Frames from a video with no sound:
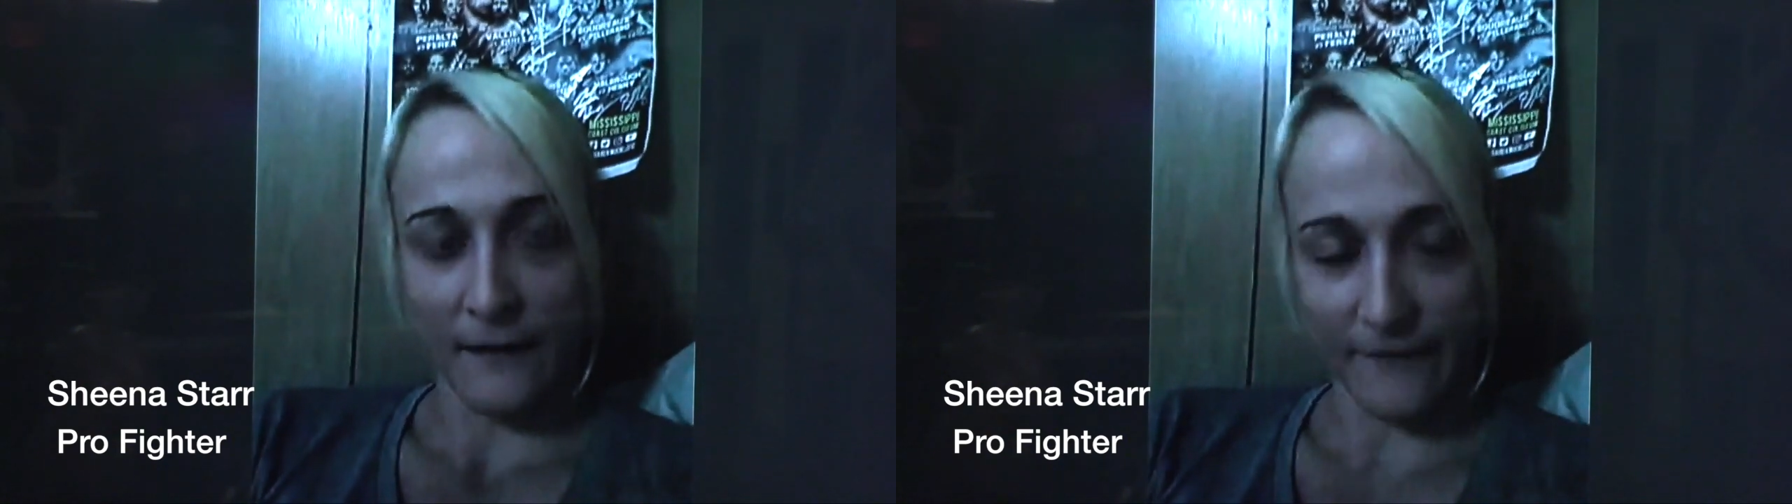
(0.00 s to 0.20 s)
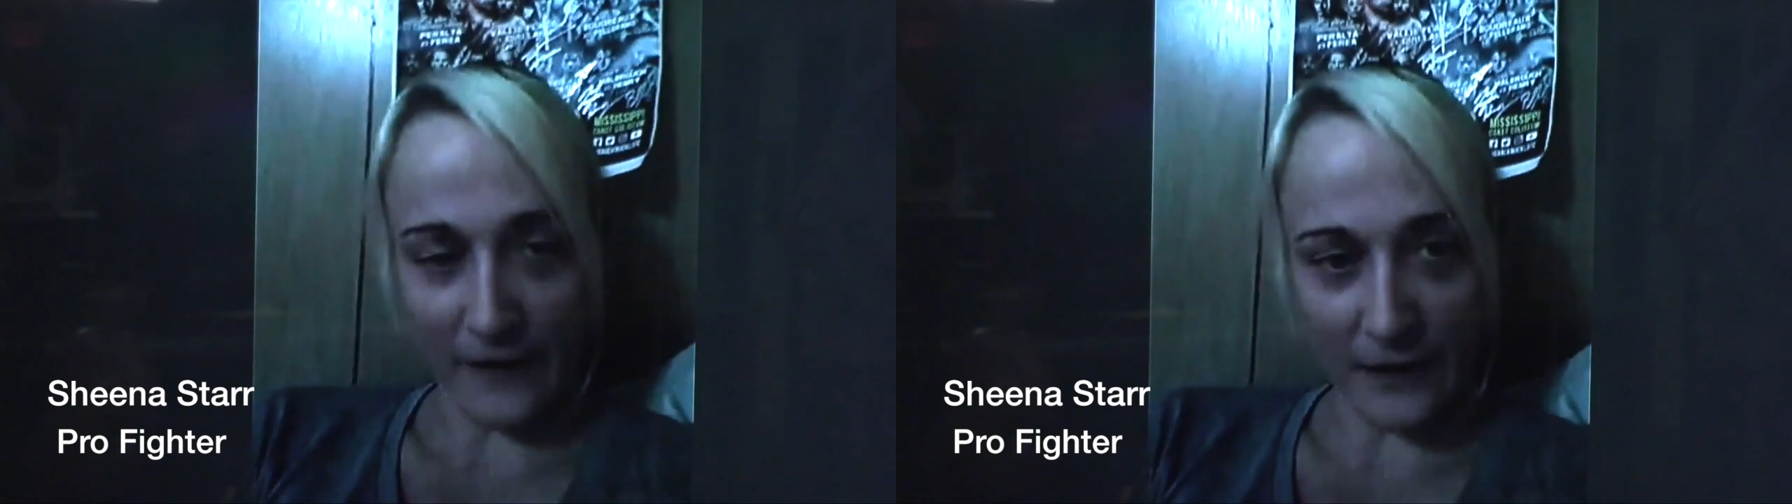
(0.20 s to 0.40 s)

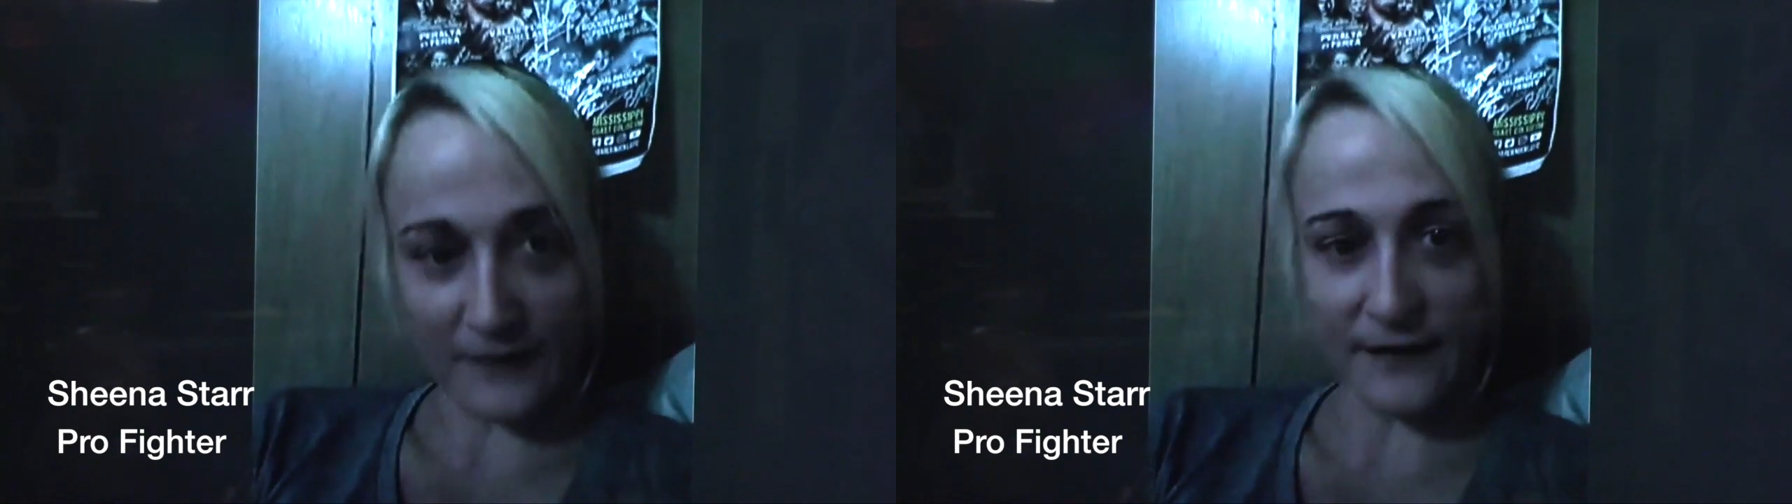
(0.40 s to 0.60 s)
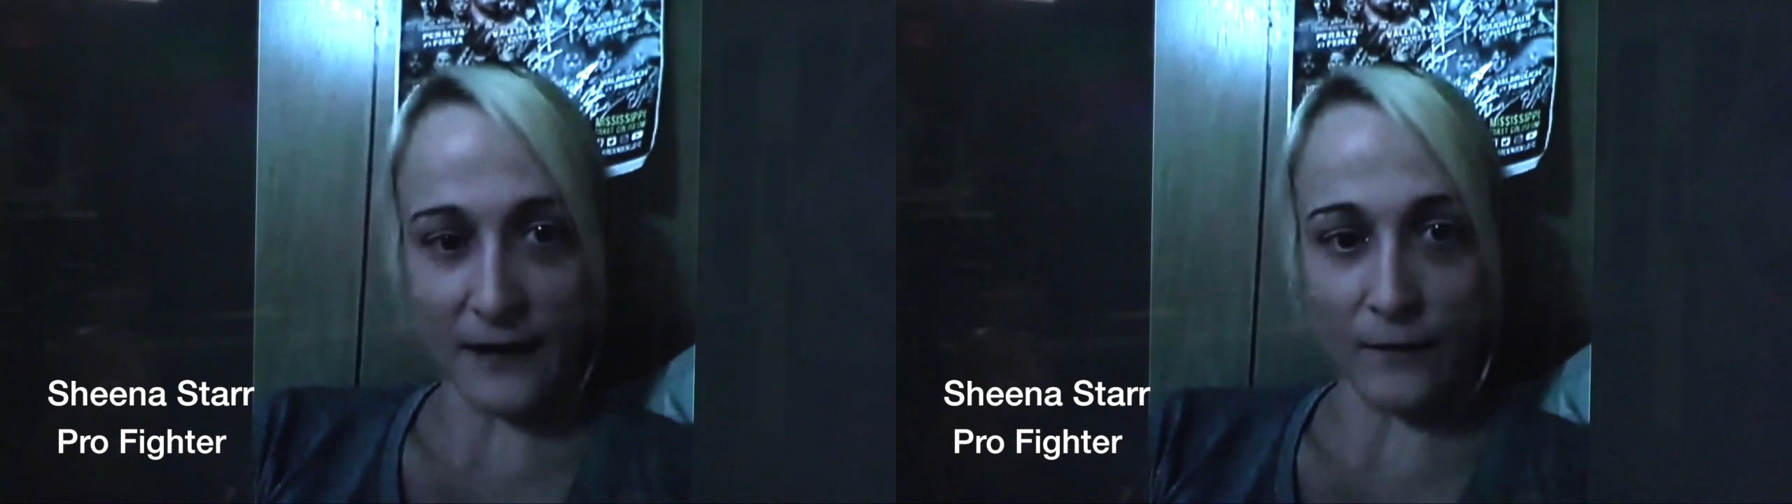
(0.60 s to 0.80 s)
The very
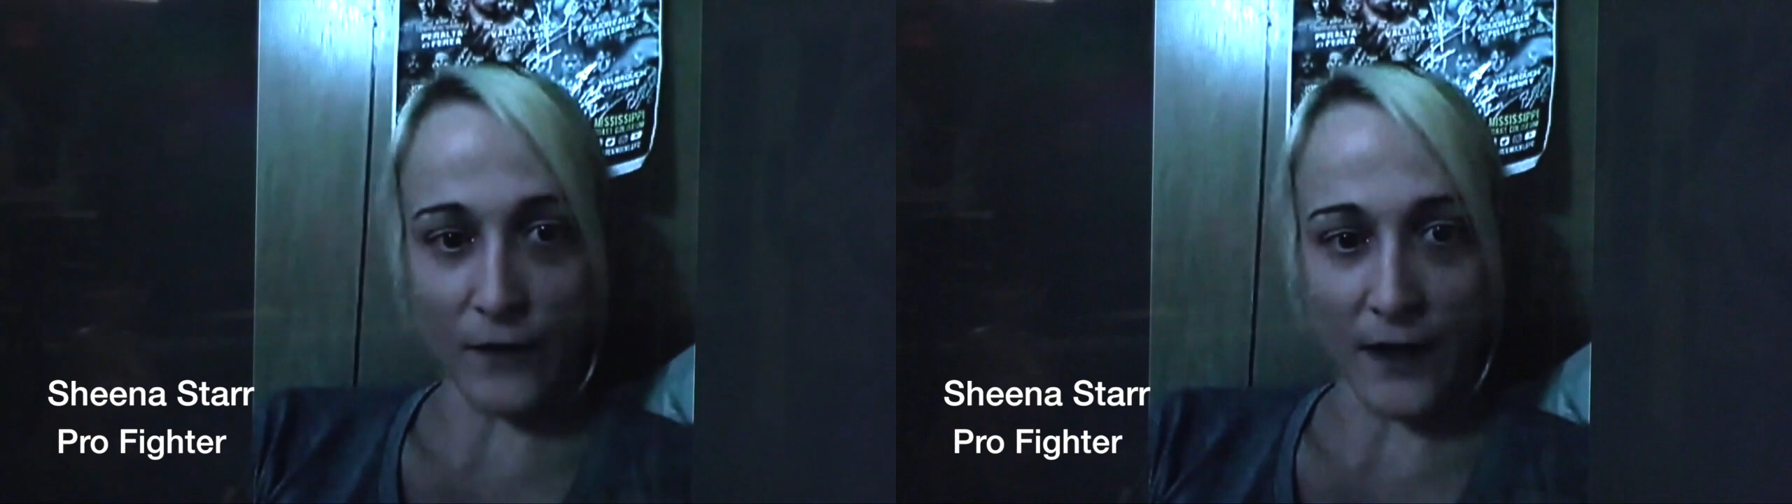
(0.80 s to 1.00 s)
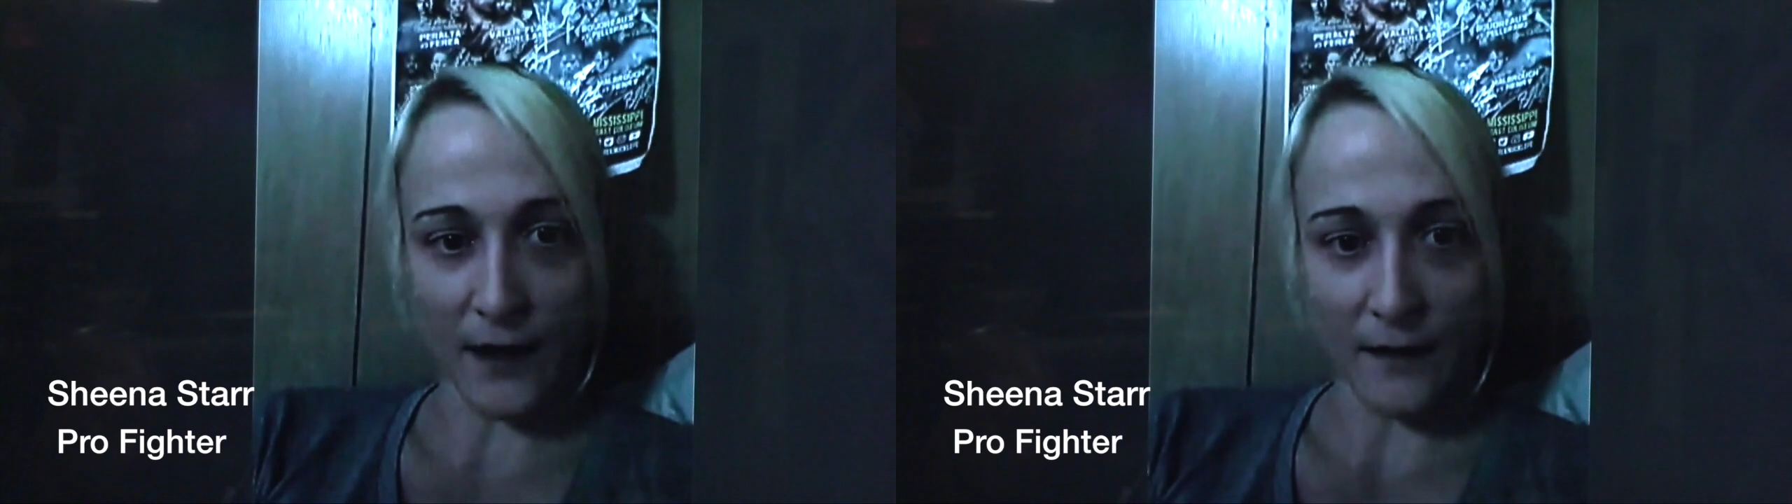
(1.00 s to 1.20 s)
same
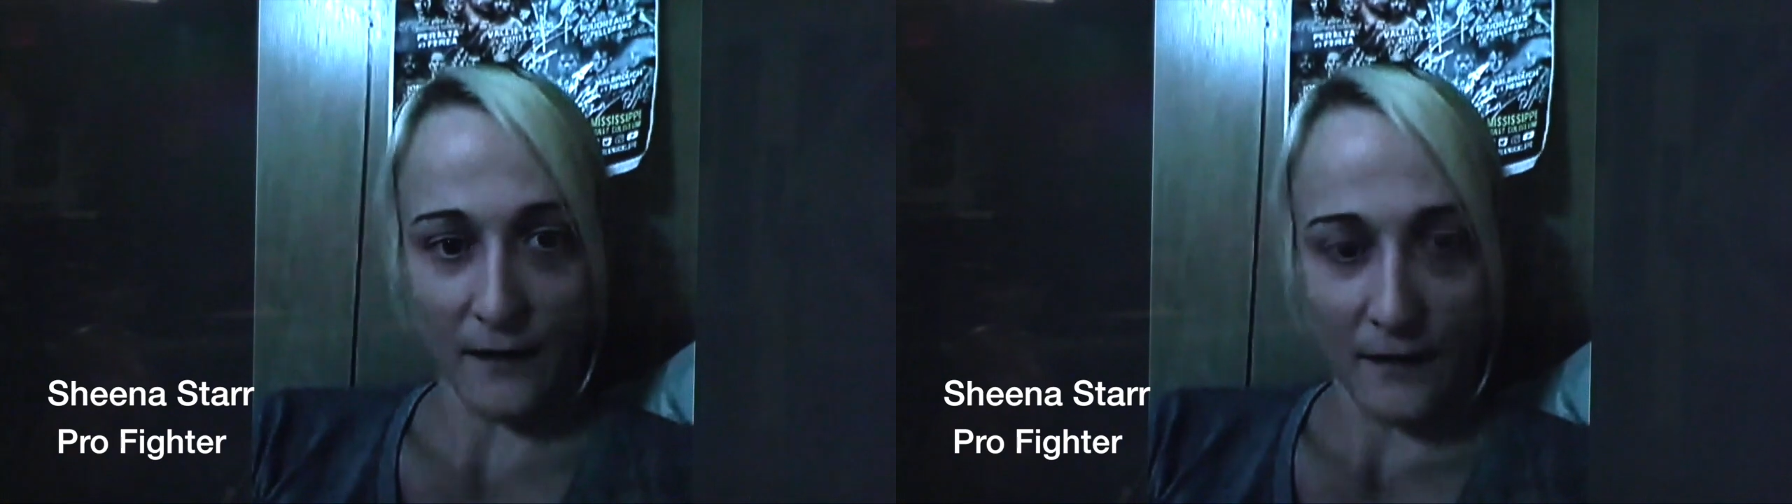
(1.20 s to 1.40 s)
way.